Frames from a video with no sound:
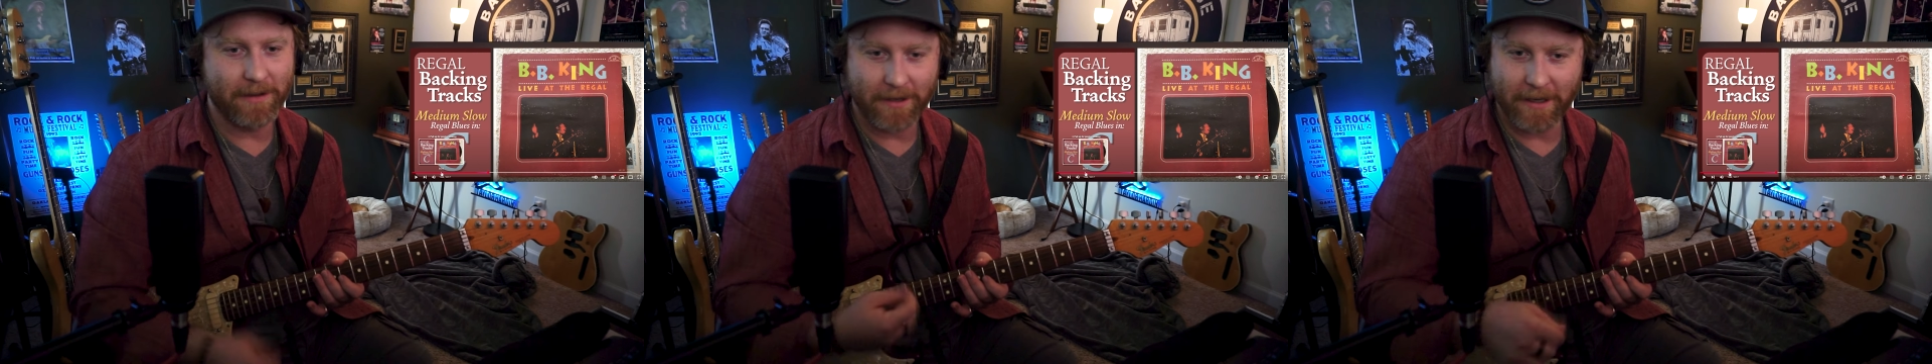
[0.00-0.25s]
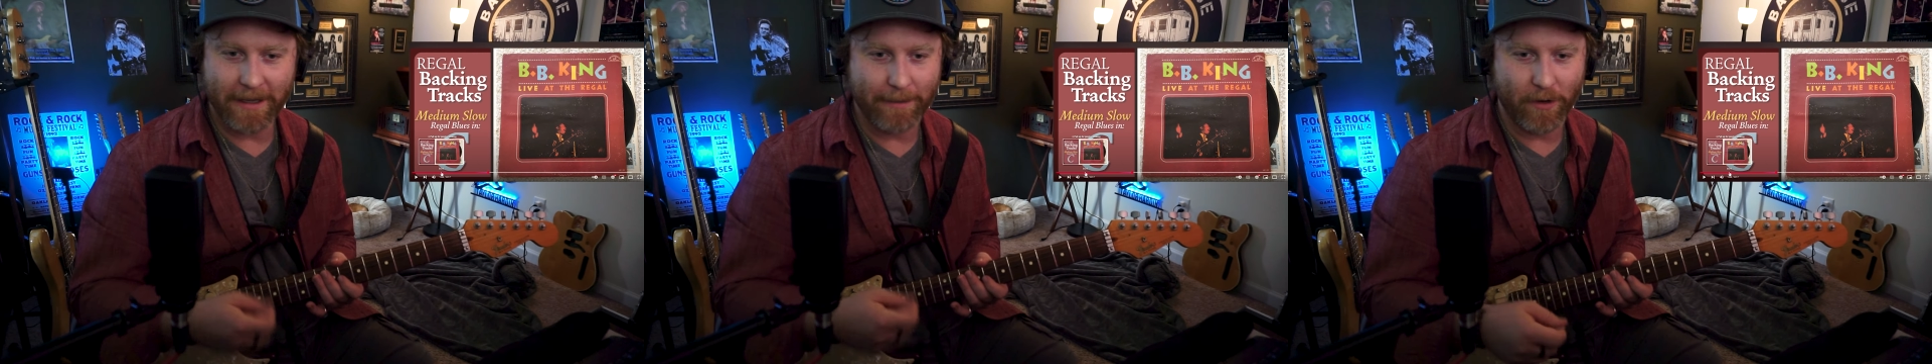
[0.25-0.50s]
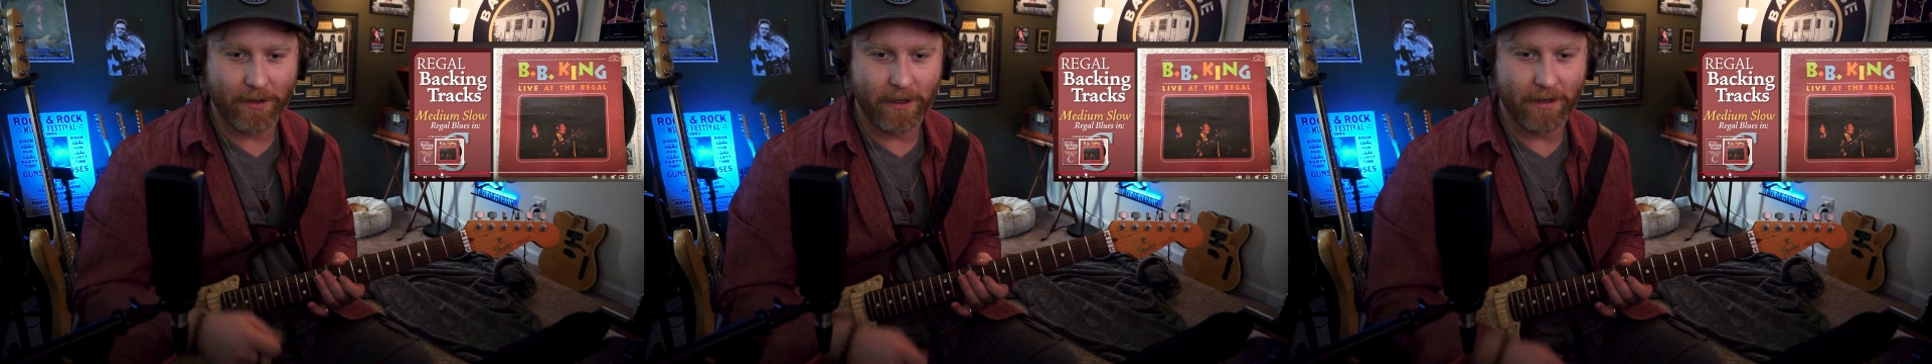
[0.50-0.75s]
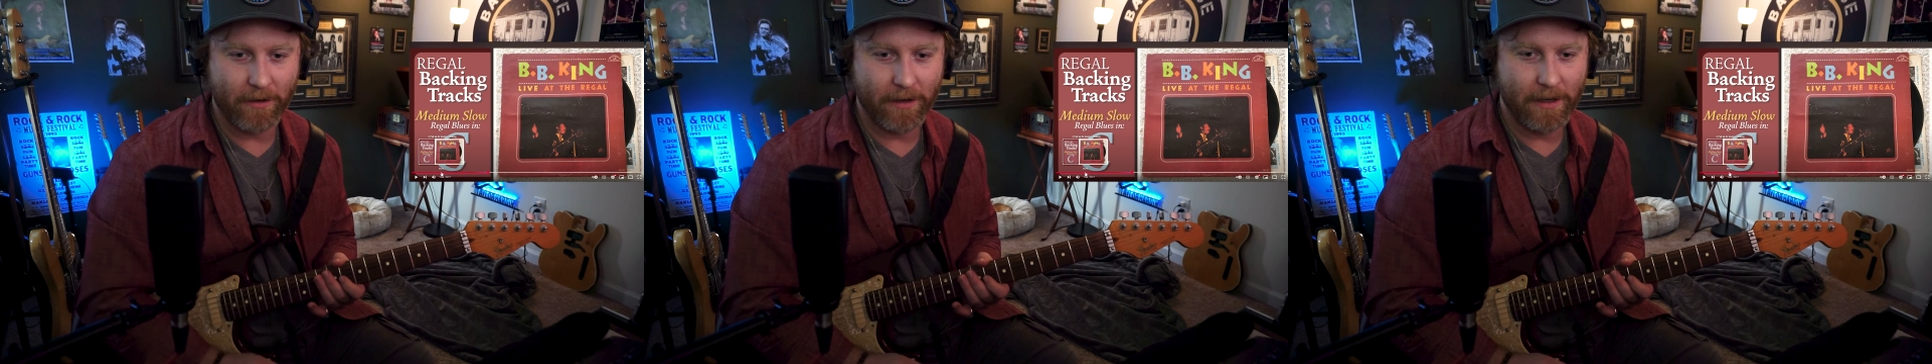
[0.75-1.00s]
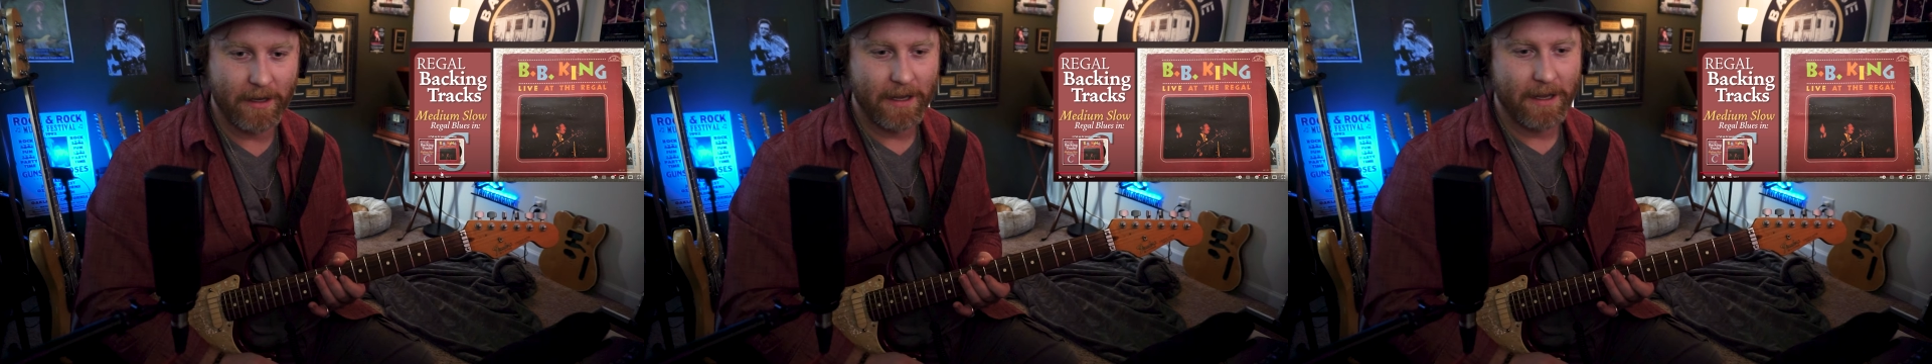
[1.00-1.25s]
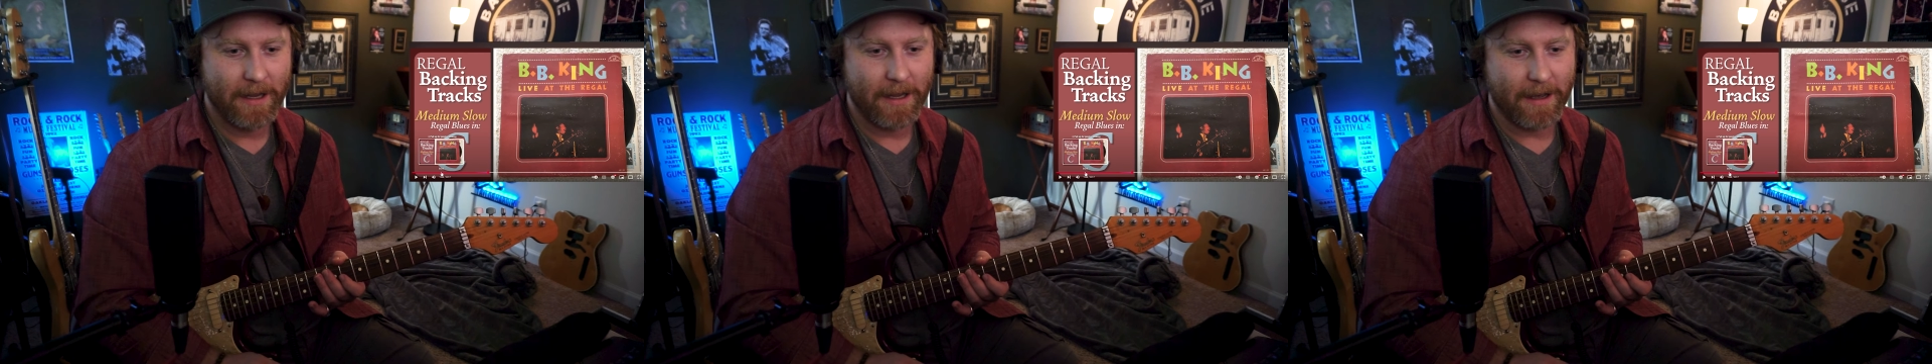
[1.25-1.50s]
You're gonna keep wanting to do it.
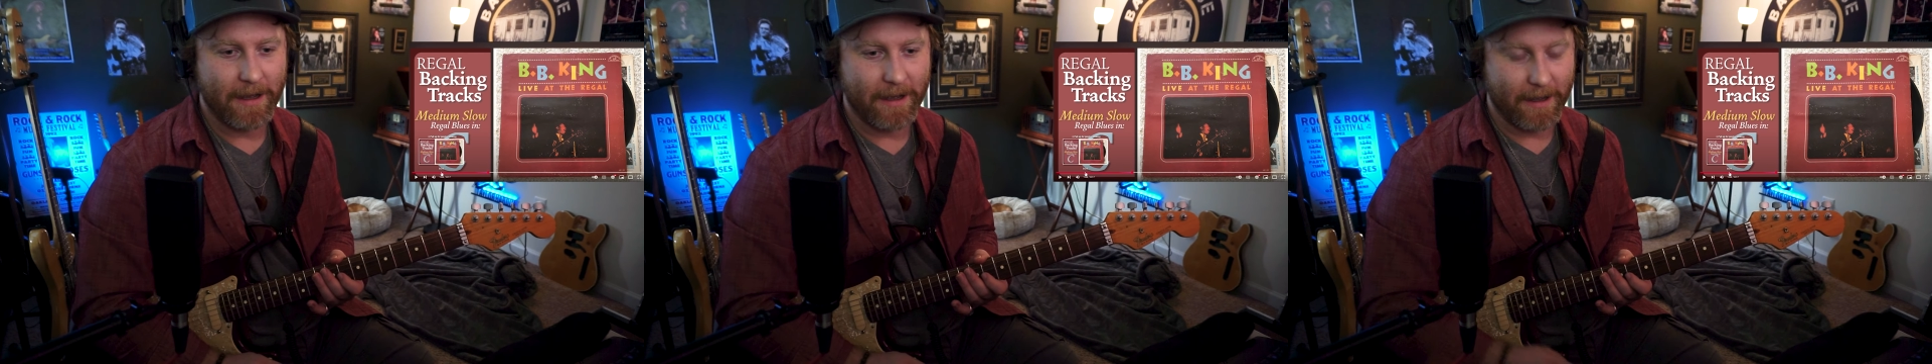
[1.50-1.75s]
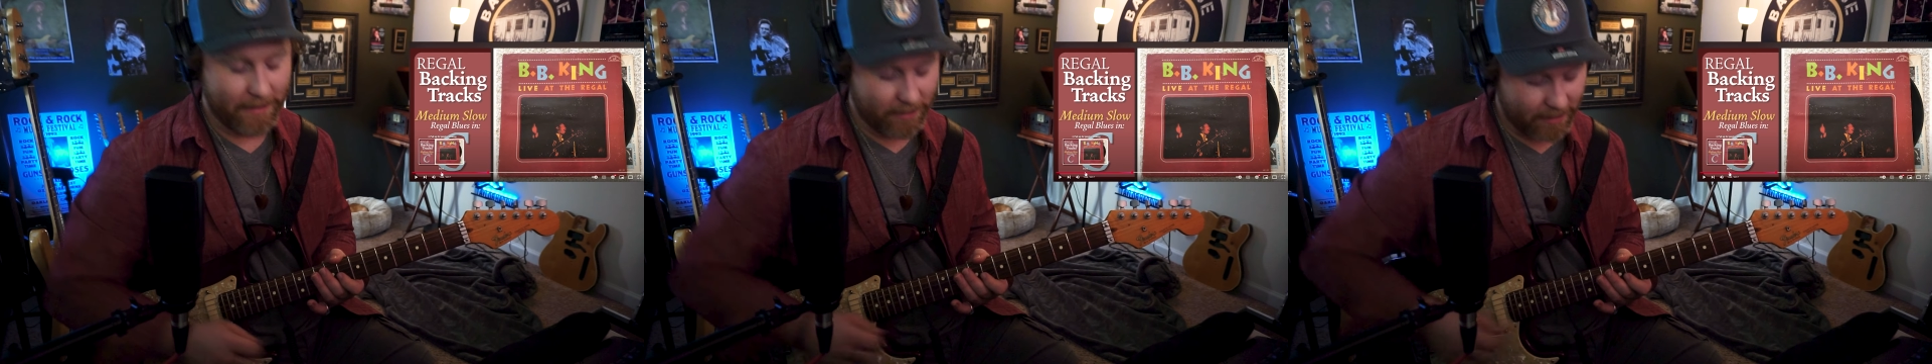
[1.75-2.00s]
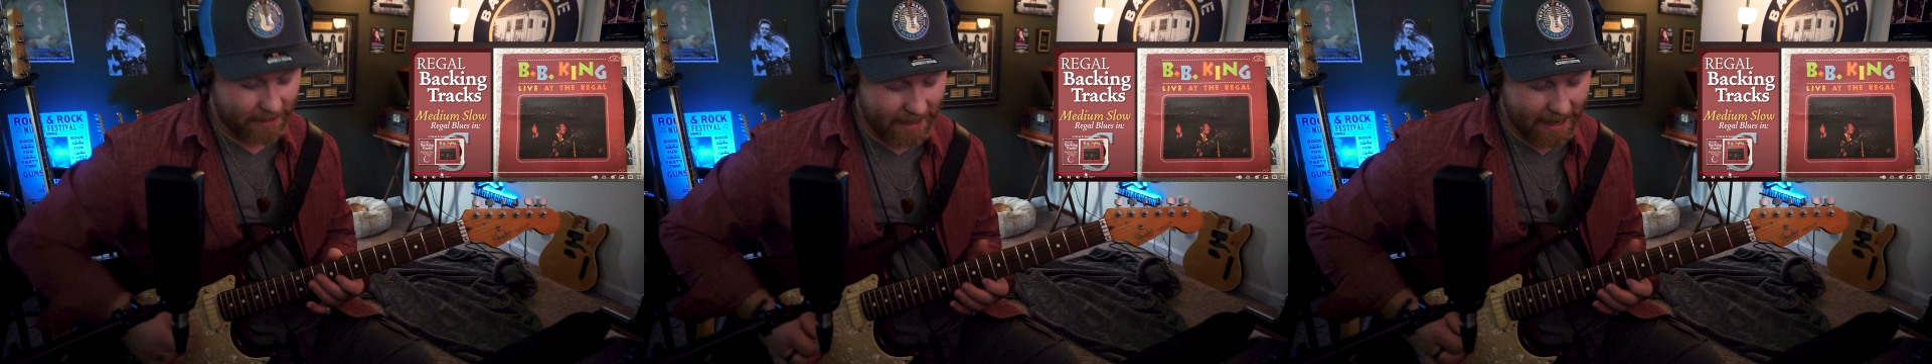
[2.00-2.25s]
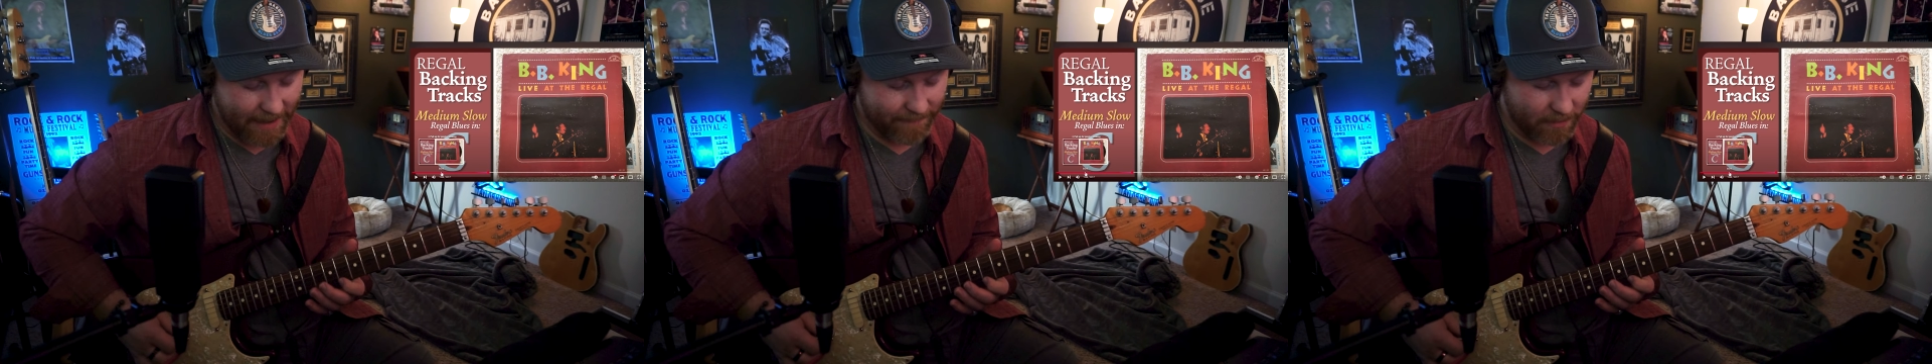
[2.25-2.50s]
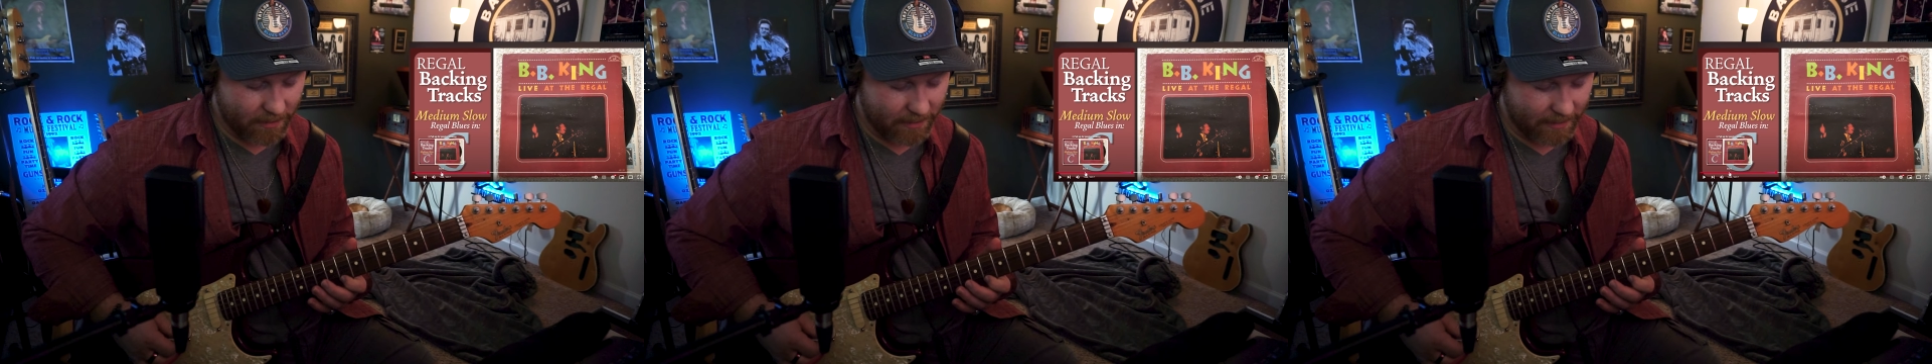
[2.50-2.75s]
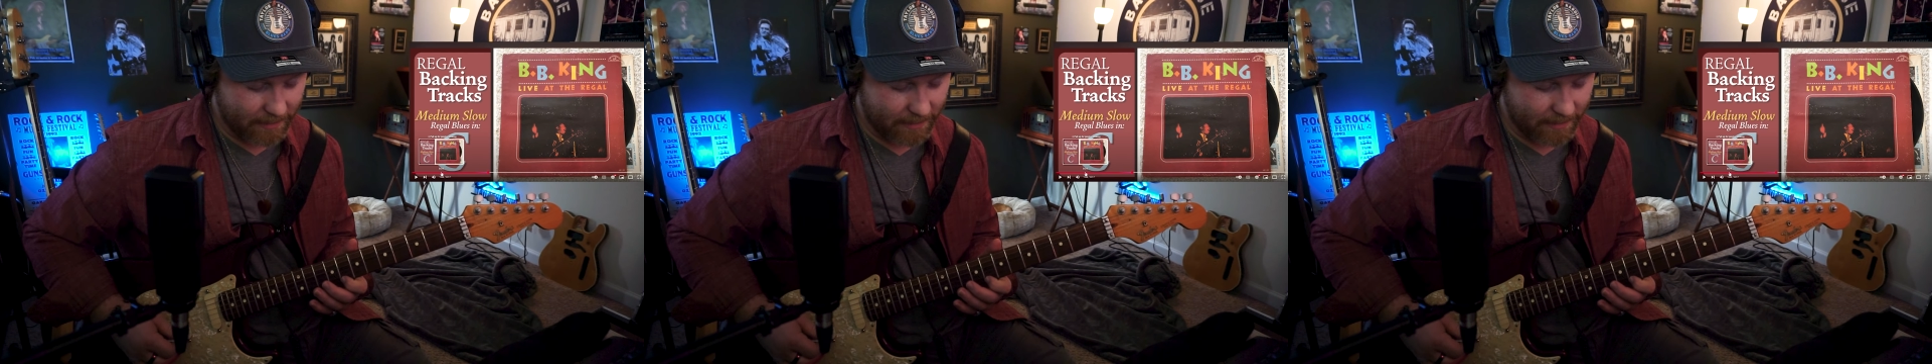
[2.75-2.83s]
And you're gonna have your